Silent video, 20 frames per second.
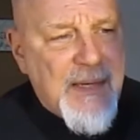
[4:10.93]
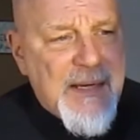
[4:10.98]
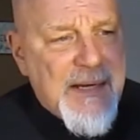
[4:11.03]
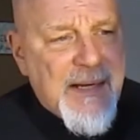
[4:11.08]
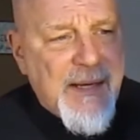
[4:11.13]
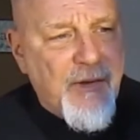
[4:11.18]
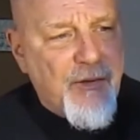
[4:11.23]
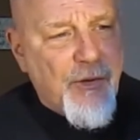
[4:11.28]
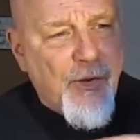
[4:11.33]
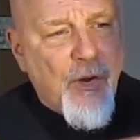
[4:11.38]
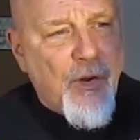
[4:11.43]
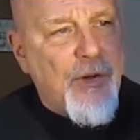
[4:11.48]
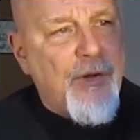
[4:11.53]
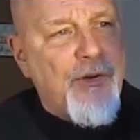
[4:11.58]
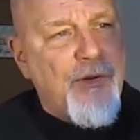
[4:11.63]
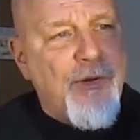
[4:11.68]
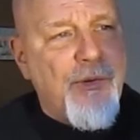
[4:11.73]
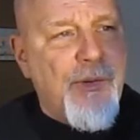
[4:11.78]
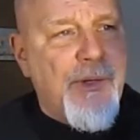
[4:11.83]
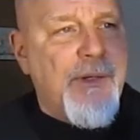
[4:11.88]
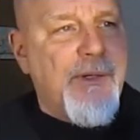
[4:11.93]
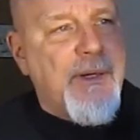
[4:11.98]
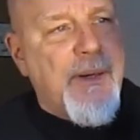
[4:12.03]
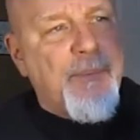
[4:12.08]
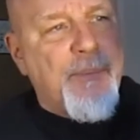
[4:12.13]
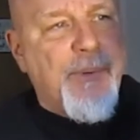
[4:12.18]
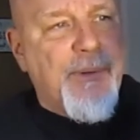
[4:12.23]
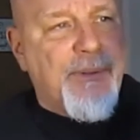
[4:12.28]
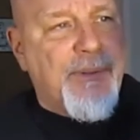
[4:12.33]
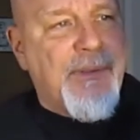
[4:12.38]
as long as you end
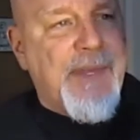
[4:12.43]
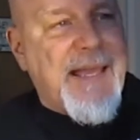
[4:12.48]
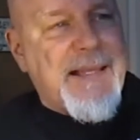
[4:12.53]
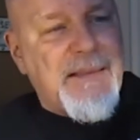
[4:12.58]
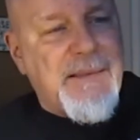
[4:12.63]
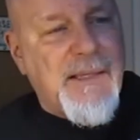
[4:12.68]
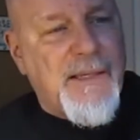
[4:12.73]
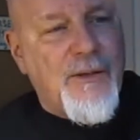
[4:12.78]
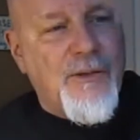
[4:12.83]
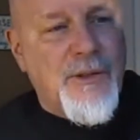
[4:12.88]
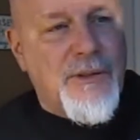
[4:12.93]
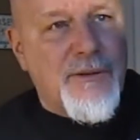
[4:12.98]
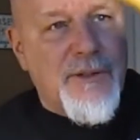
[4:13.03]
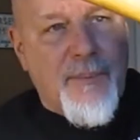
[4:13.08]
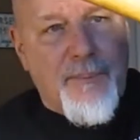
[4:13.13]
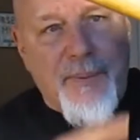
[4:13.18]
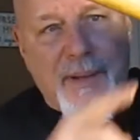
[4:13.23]
up with that thing hooked up,